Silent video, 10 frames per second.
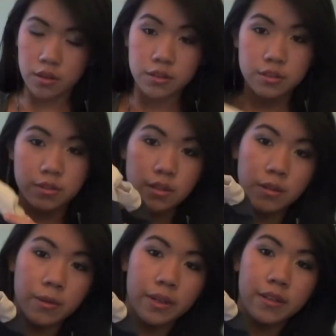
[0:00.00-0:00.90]

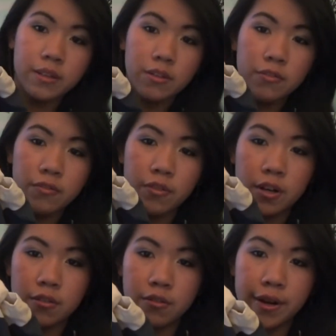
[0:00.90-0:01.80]
So in the
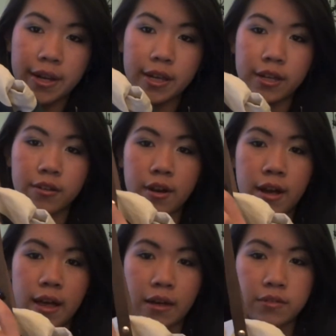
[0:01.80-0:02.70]
front right here,
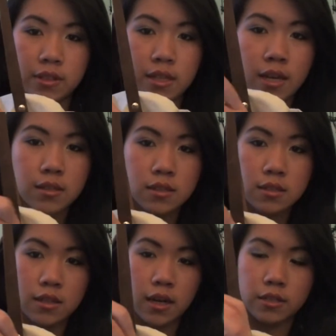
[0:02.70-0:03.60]
I have this hand
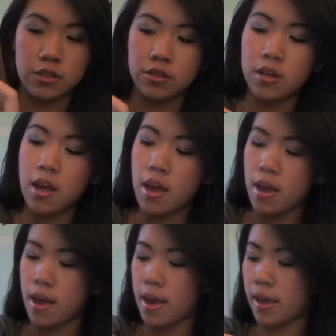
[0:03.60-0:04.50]
sanitizer,
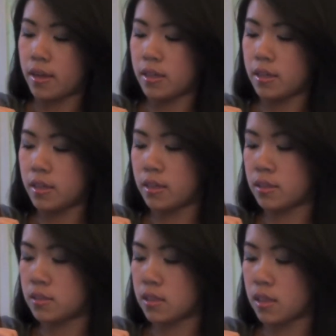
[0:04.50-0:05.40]
and
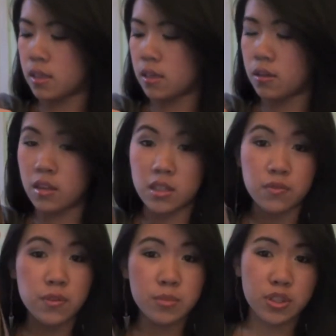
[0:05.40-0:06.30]

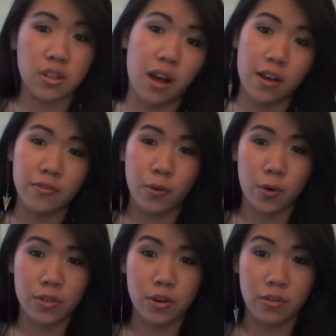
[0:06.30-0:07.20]
it's from July
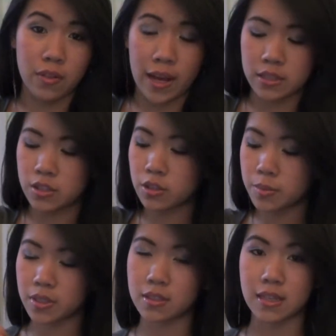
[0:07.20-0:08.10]
4th of last year
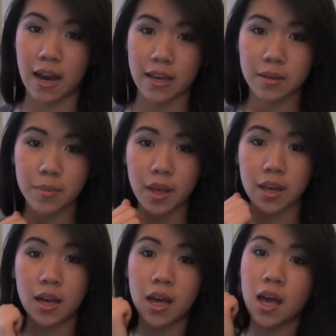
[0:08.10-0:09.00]
because I am like